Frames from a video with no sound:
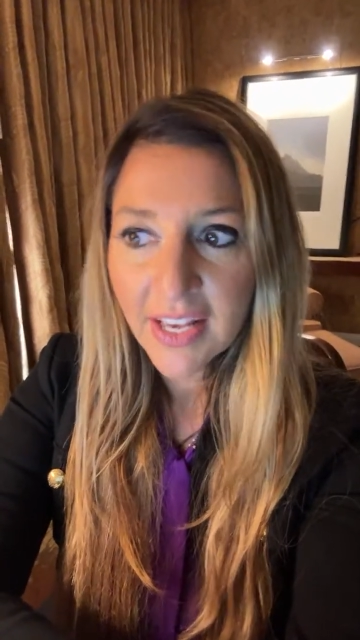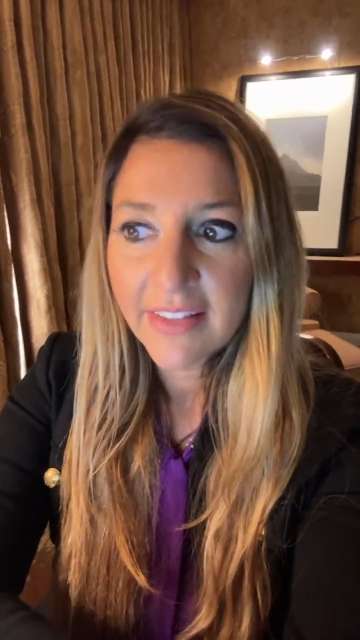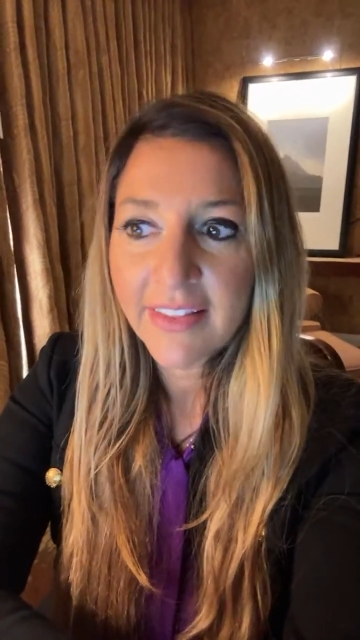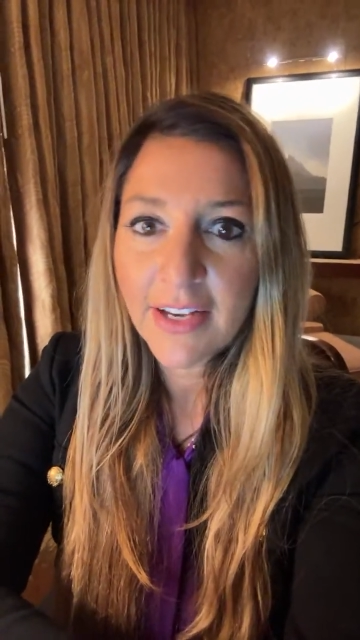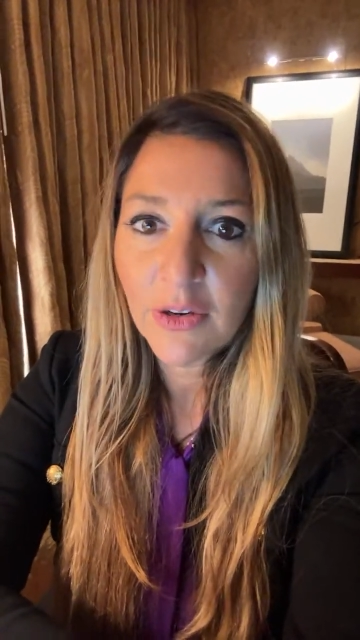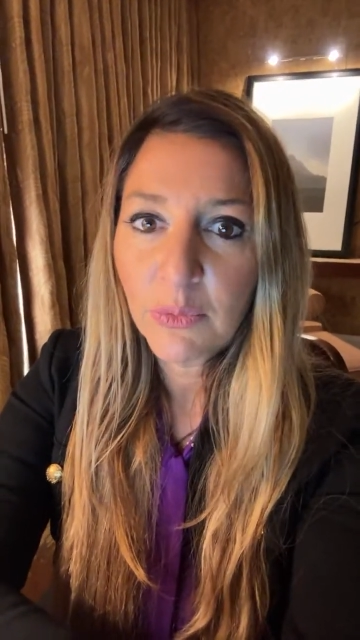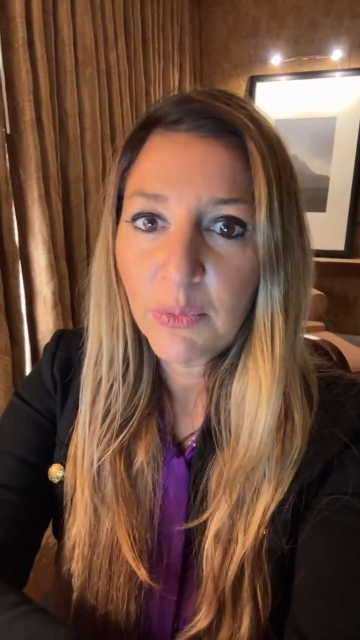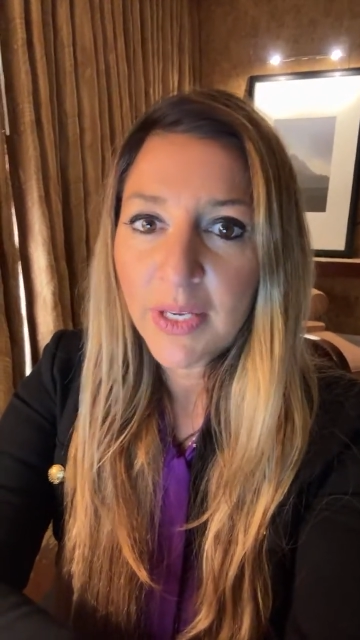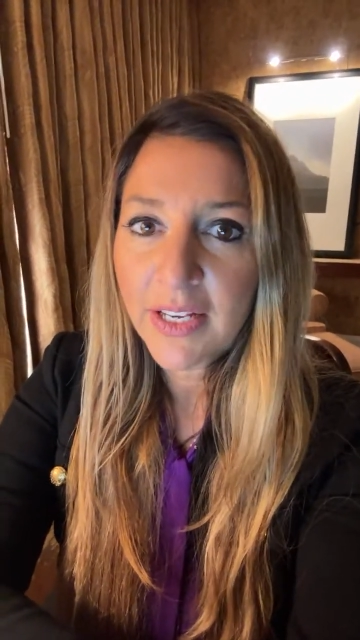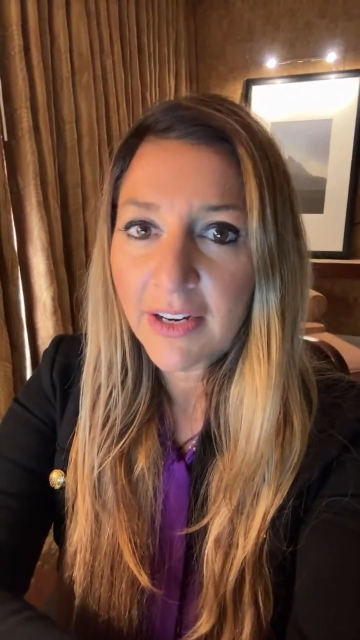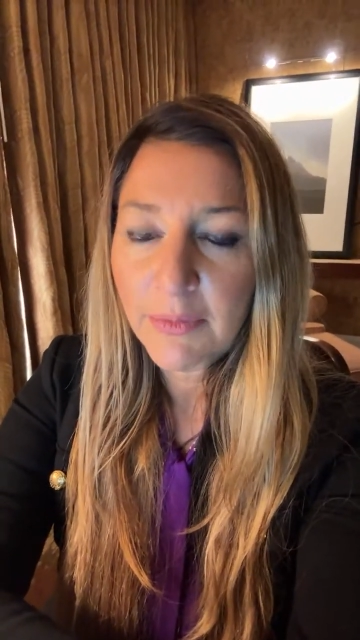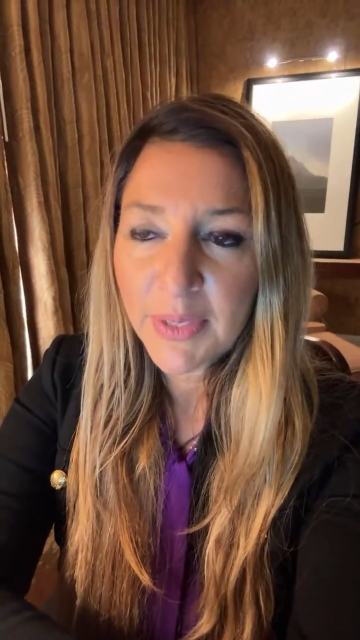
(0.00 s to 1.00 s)
that
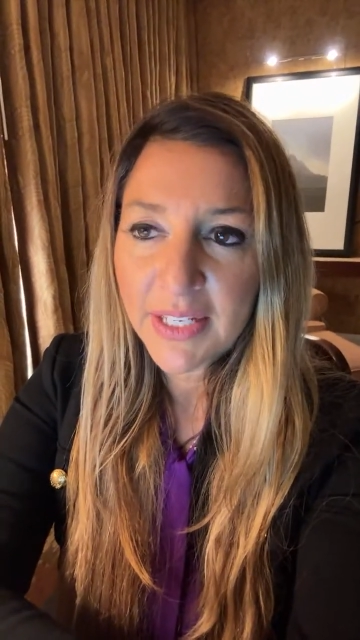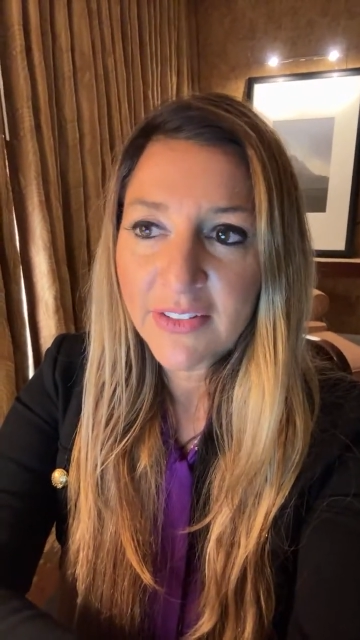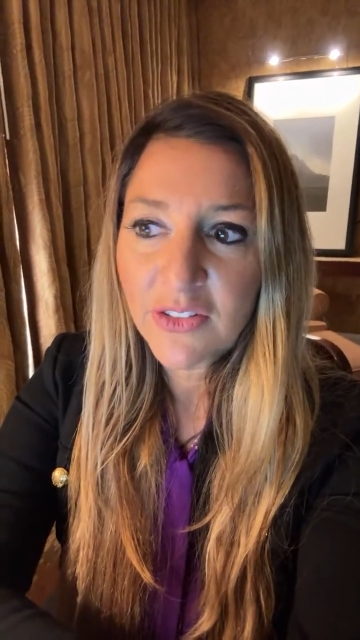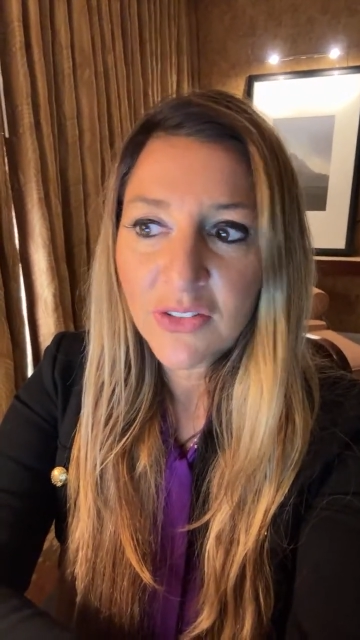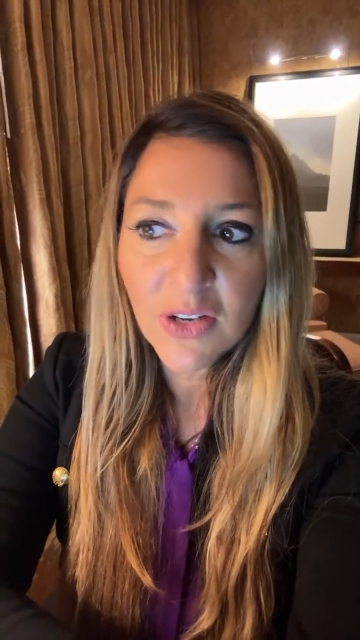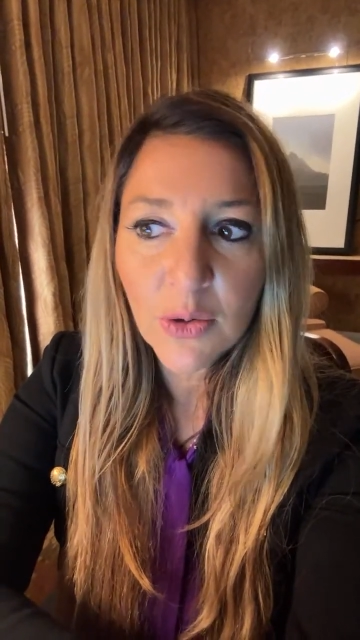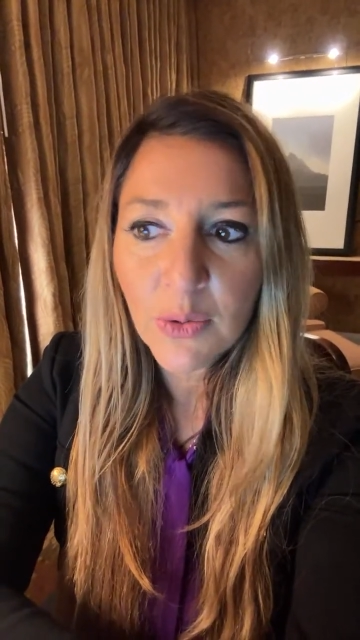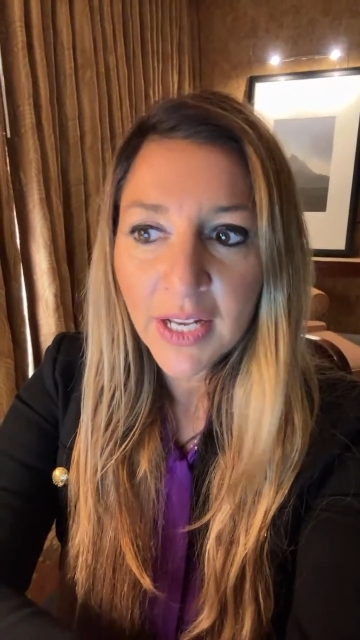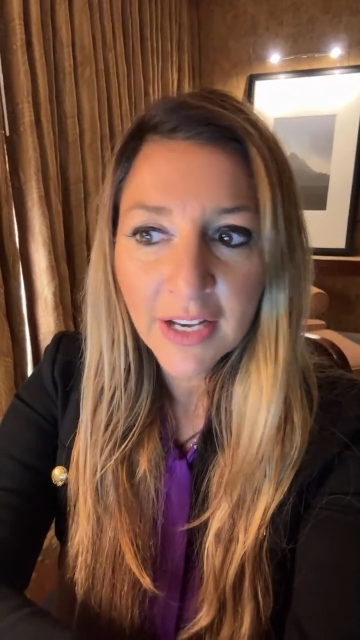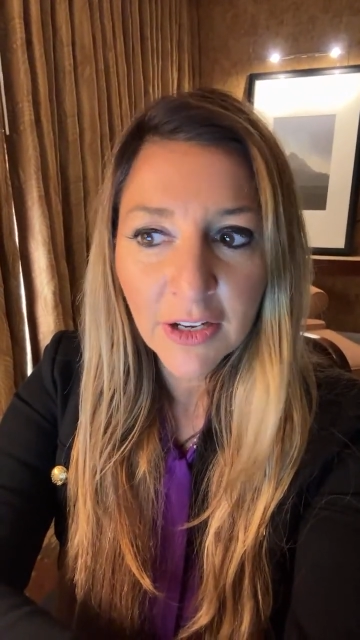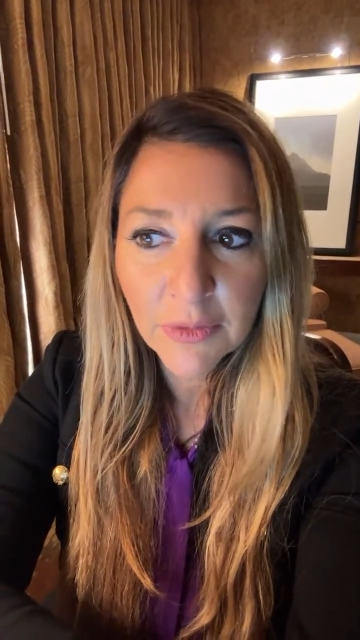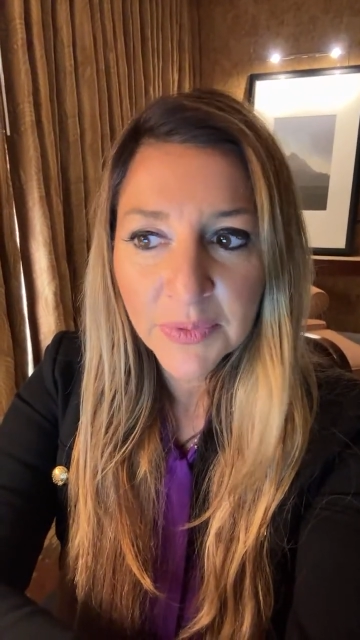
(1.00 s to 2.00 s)
we are being so
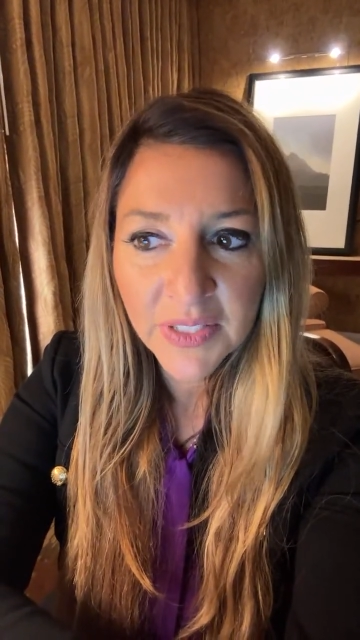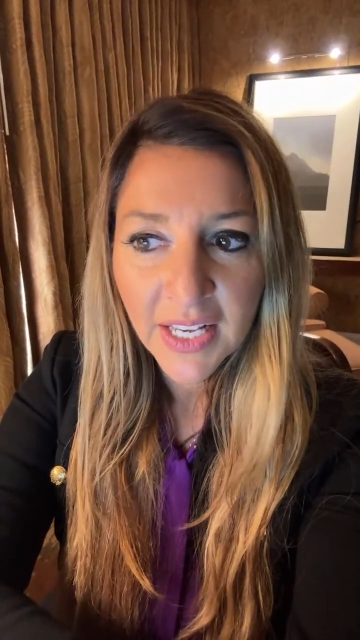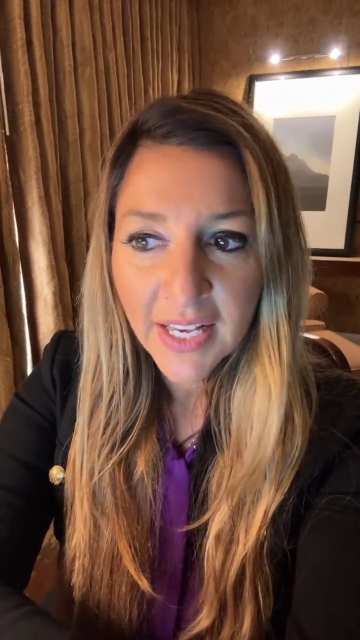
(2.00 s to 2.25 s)
helped.